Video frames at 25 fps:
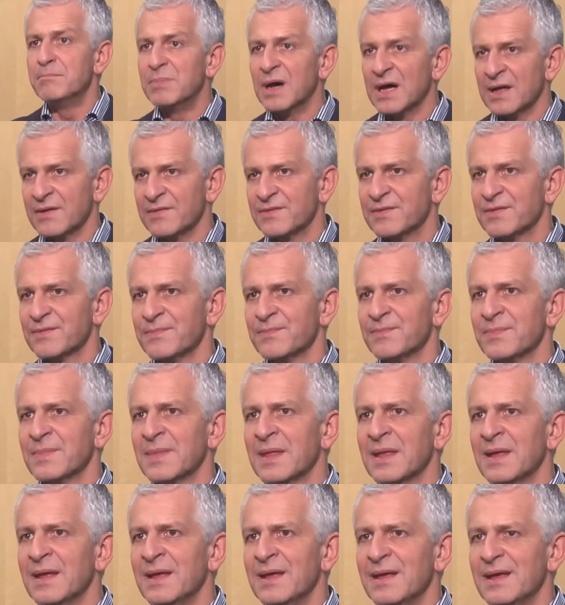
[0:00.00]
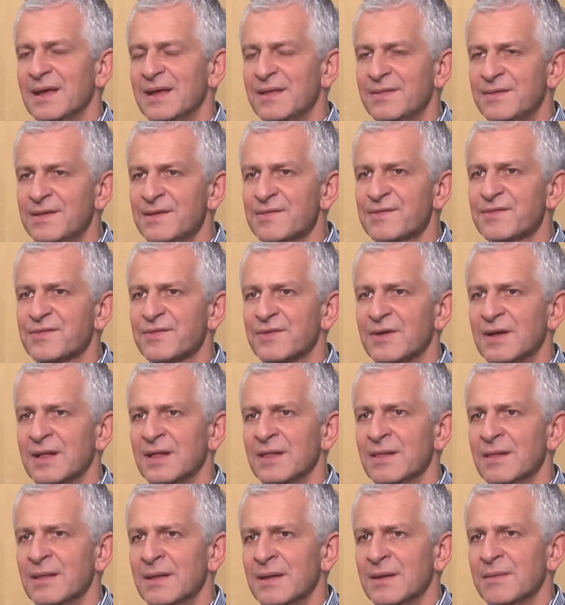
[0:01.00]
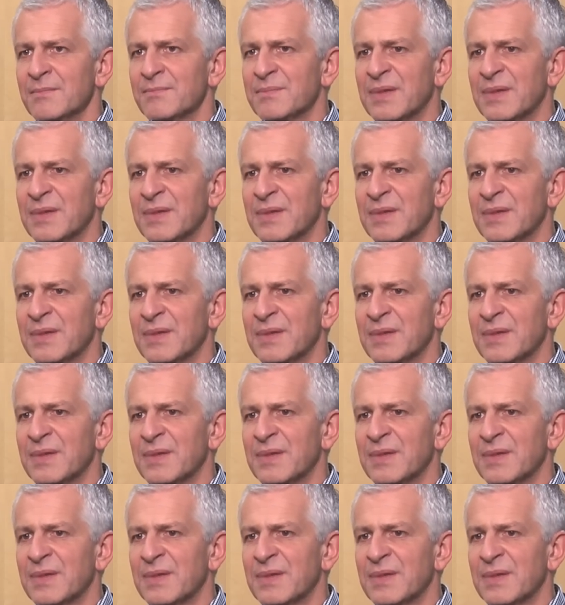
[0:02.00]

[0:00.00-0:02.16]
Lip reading: But in this trial,